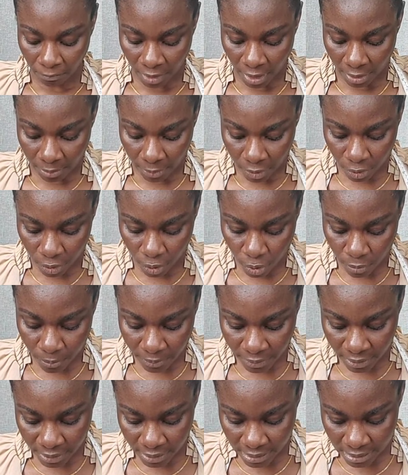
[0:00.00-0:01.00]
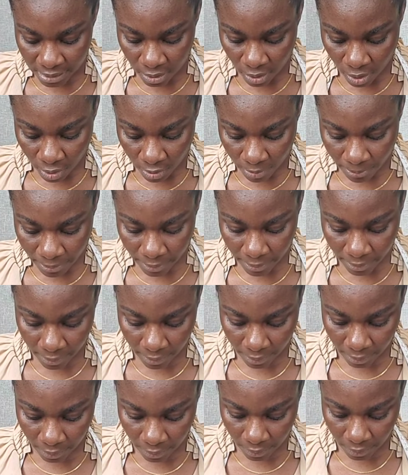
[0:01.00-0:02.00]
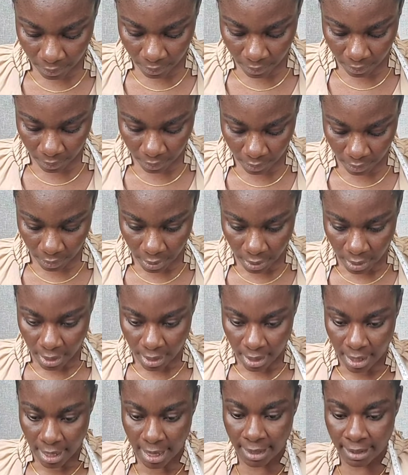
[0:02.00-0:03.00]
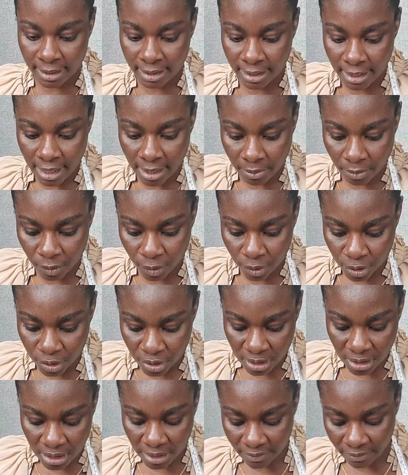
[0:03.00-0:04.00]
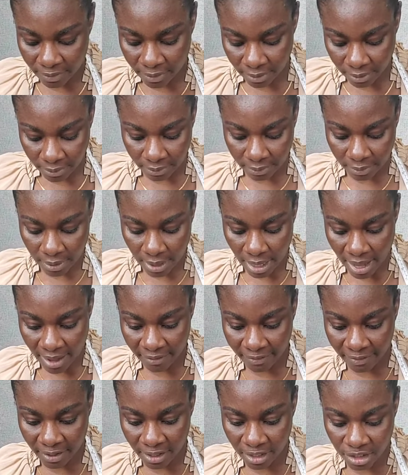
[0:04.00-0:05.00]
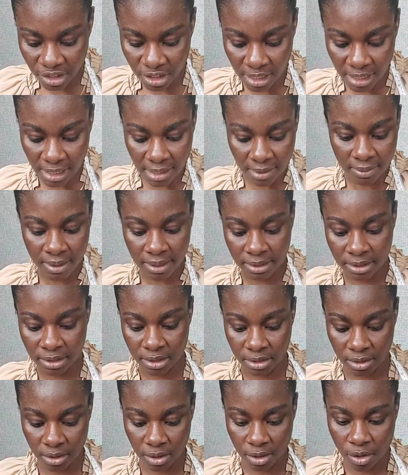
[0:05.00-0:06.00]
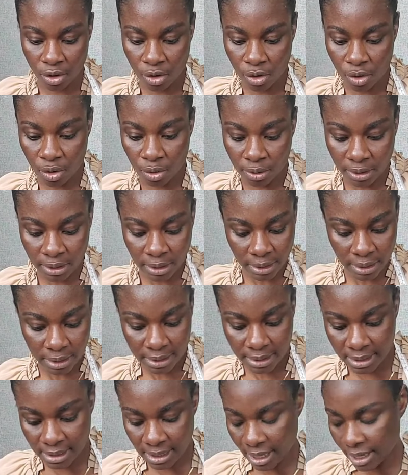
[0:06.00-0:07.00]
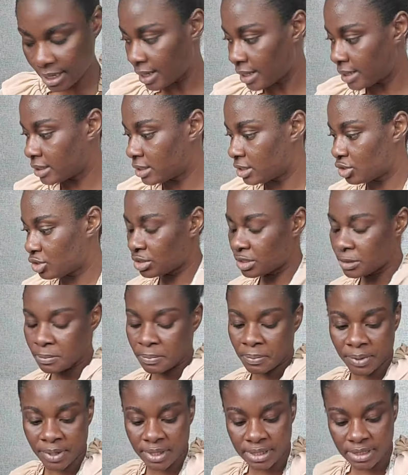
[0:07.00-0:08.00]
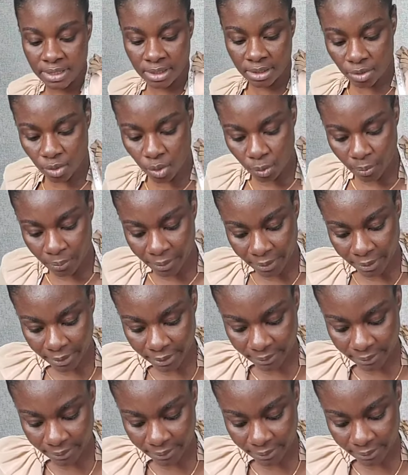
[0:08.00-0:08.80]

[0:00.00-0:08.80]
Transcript: I'm going to open this up, and then I'm going to leave a 1/2 inch allowance on the inside and just press it open.